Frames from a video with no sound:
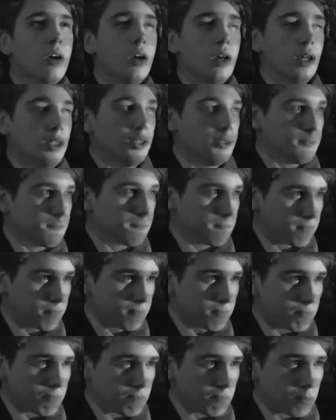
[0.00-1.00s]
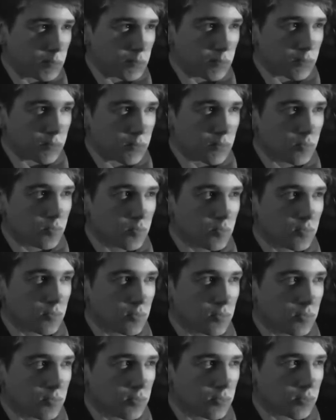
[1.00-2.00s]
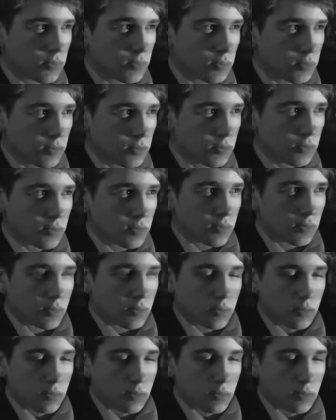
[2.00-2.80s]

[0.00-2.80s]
People idolize him. The police